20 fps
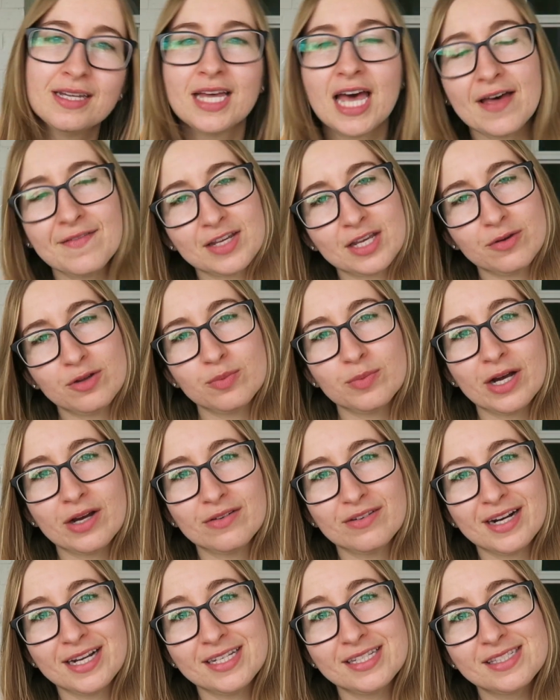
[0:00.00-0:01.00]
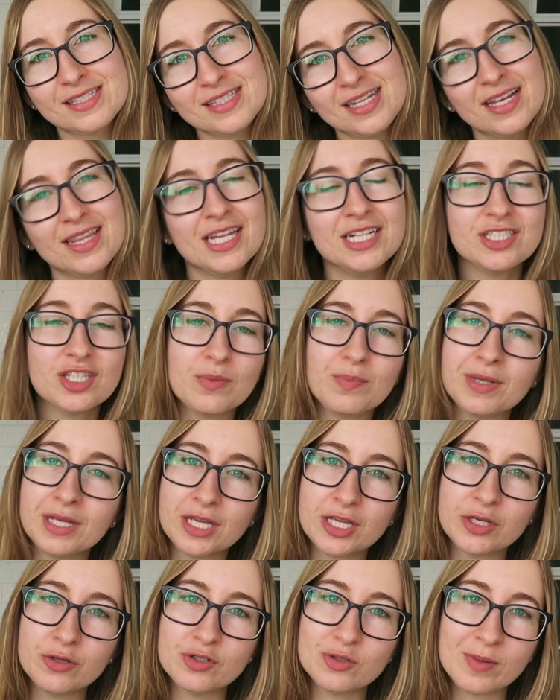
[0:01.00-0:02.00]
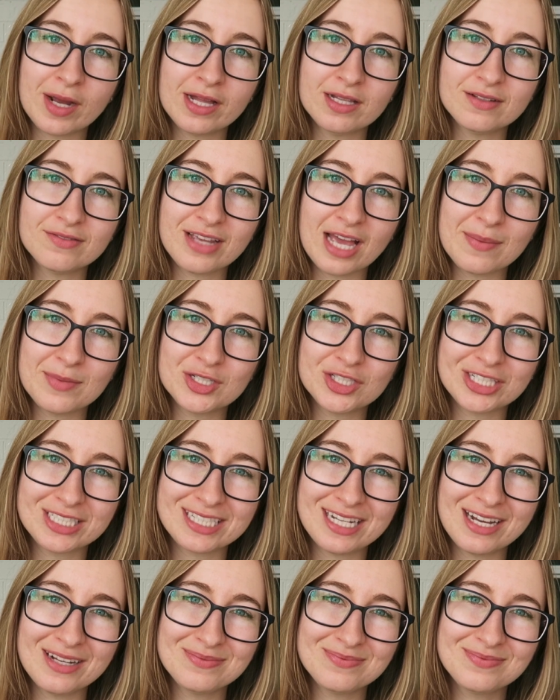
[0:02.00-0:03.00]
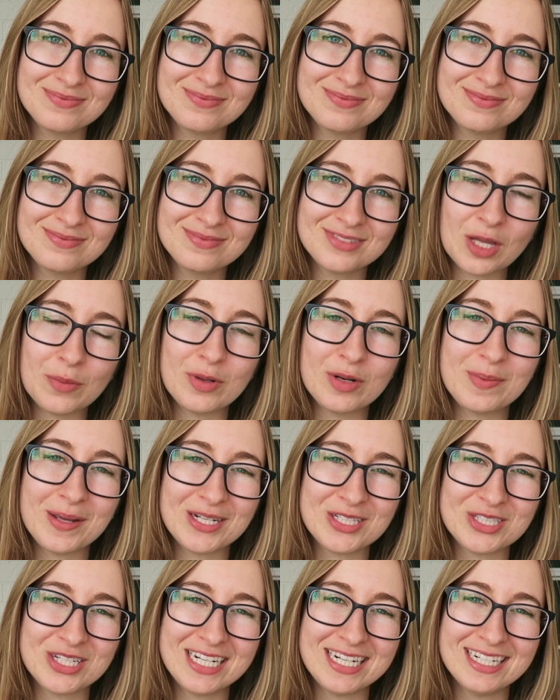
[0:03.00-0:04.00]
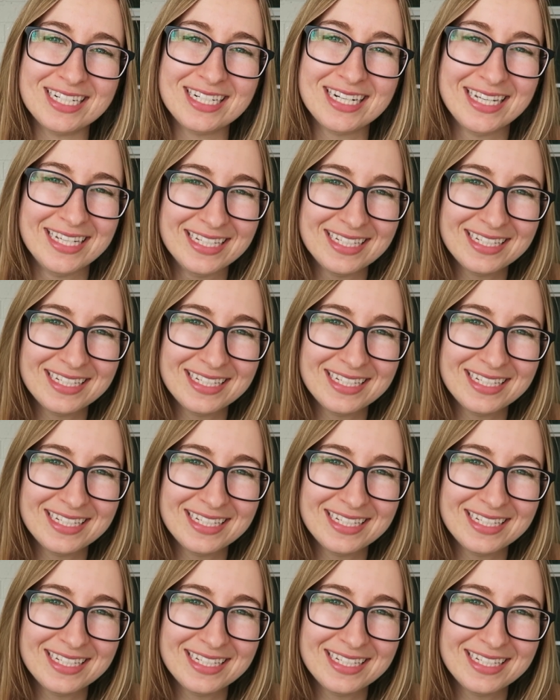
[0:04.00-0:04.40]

having it with brown rice, and then dumping a huge pile of cabbage on top. I'll put a picture here.